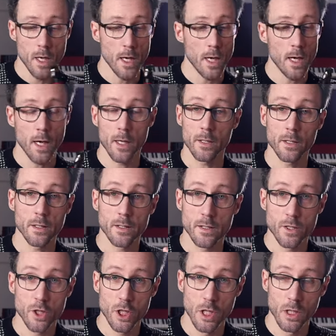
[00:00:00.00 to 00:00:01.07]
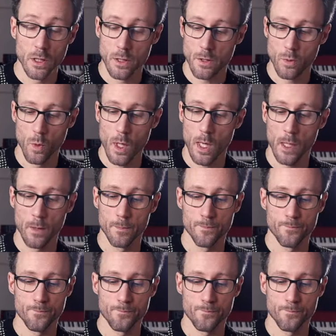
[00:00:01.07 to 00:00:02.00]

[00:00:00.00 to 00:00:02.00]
and it's shielded well.